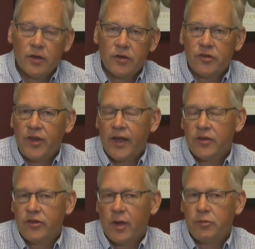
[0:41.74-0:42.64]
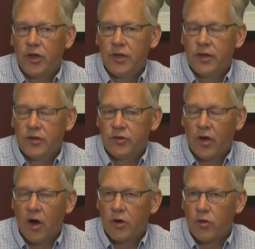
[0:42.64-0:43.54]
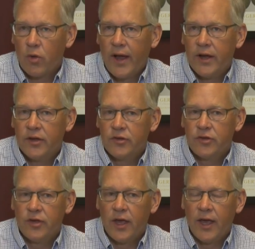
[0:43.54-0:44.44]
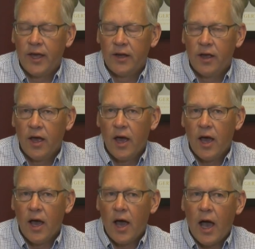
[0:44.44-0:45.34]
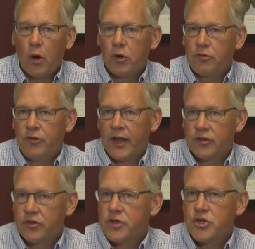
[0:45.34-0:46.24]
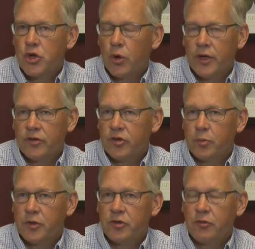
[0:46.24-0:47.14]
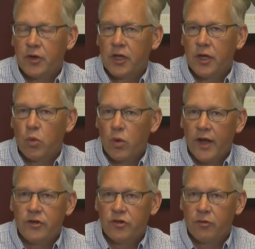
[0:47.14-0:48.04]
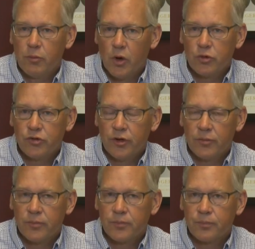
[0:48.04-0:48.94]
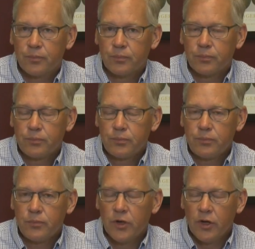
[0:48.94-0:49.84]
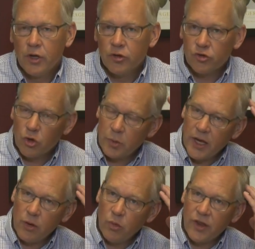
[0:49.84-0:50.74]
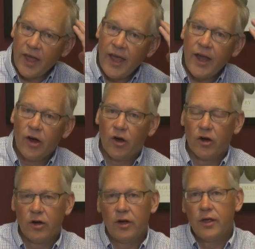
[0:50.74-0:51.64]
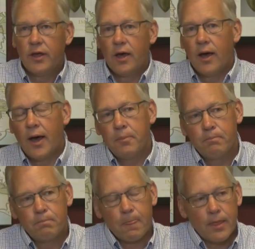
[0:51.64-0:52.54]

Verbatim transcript: the second subject is arthritis and how it affects the joints, specifically range of motion. So to begin with, hair um,